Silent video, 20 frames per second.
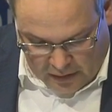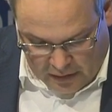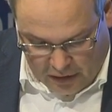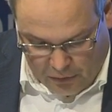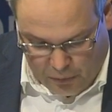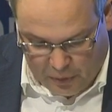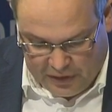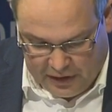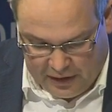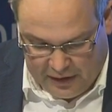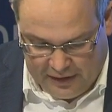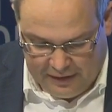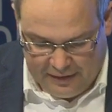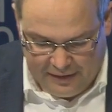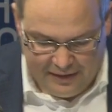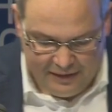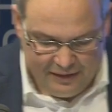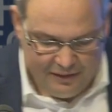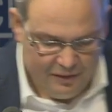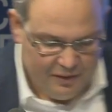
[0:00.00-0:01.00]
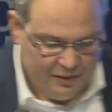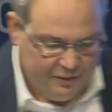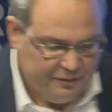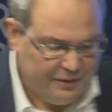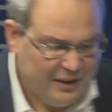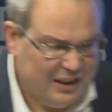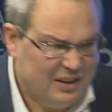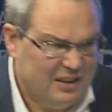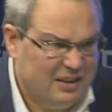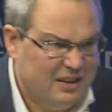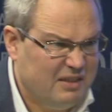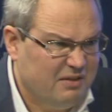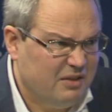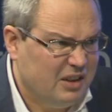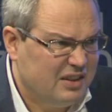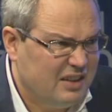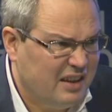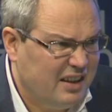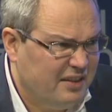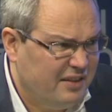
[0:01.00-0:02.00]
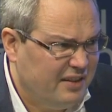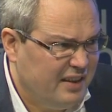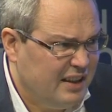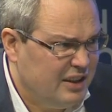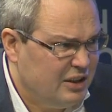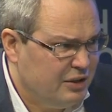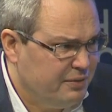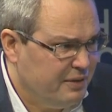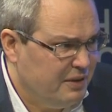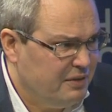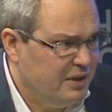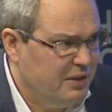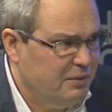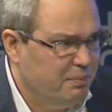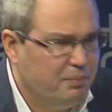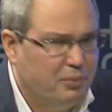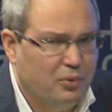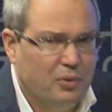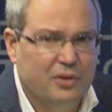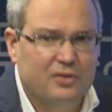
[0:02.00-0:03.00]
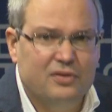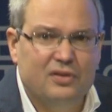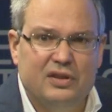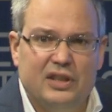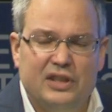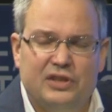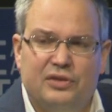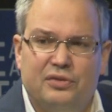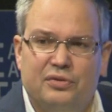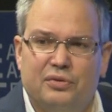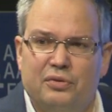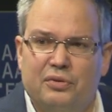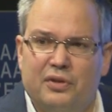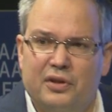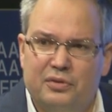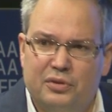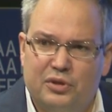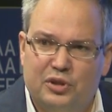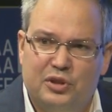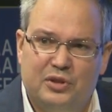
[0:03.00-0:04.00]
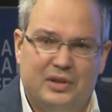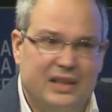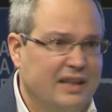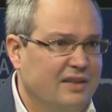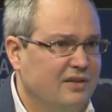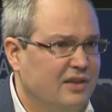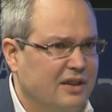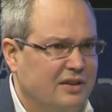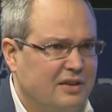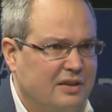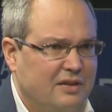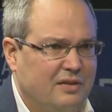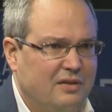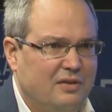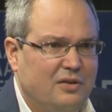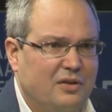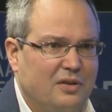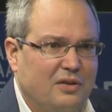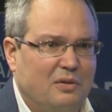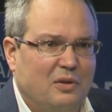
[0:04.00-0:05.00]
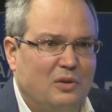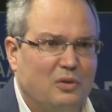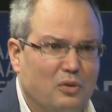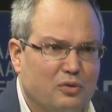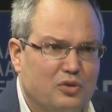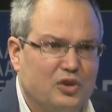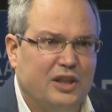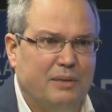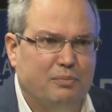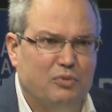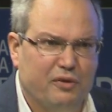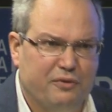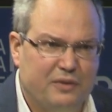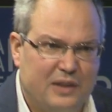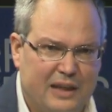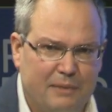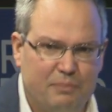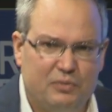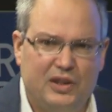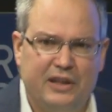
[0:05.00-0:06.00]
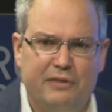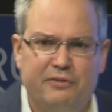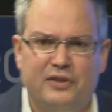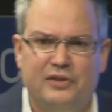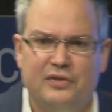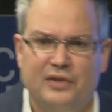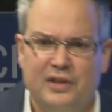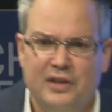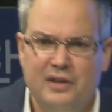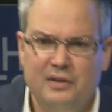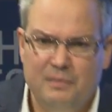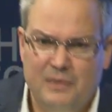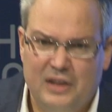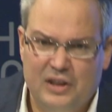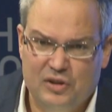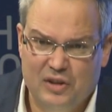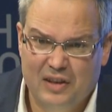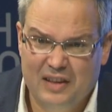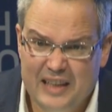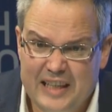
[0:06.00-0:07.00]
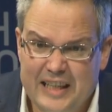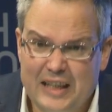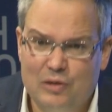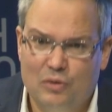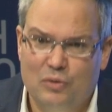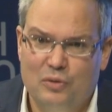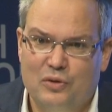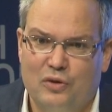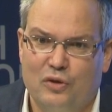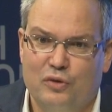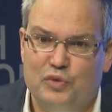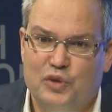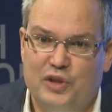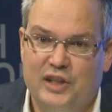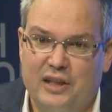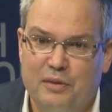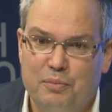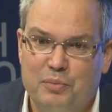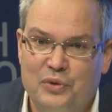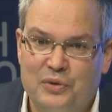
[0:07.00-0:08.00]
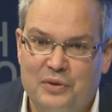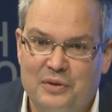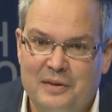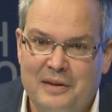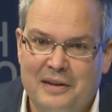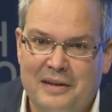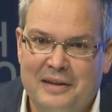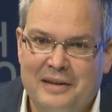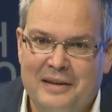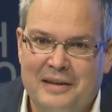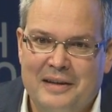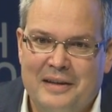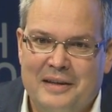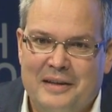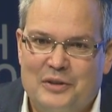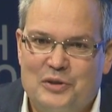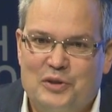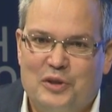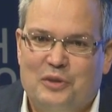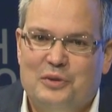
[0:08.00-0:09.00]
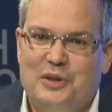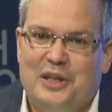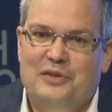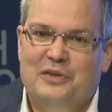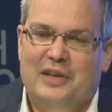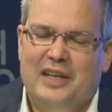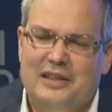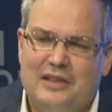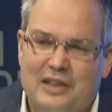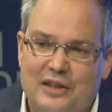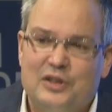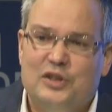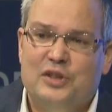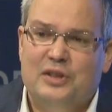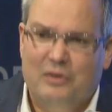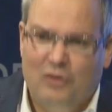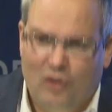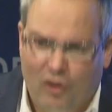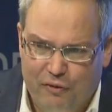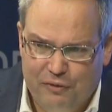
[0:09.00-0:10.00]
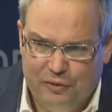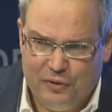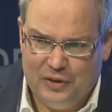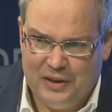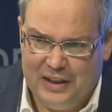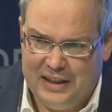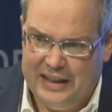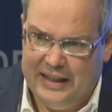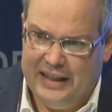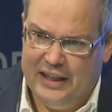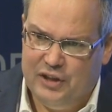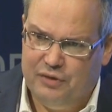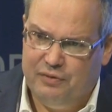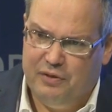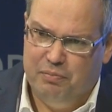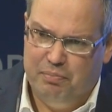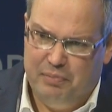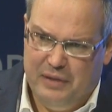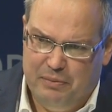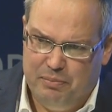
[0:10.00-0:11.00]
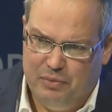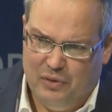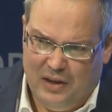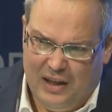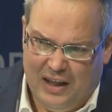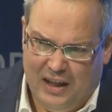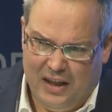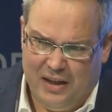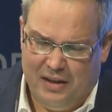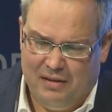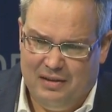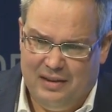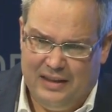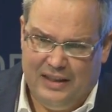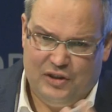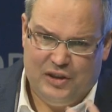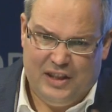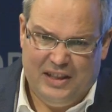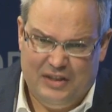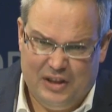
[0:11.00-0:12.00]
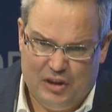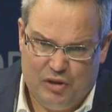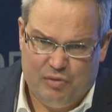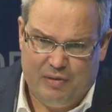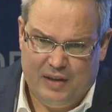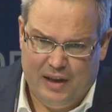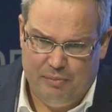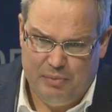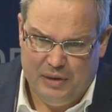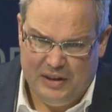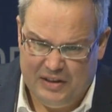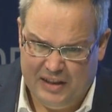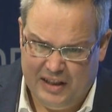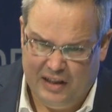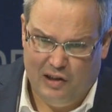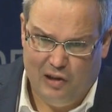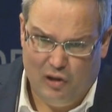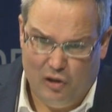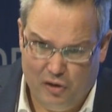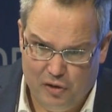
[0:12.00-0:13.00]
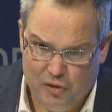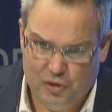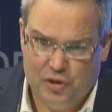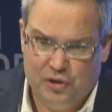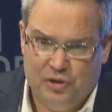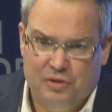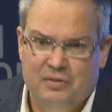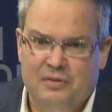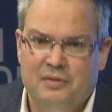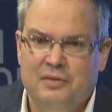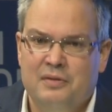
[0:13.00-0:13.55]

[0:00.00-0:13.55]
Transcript: Now, what I, found, what I think is very important is to understand that the concept of captivity is a legal concept. So that, and that is often the case when people are, let's say, describing their laws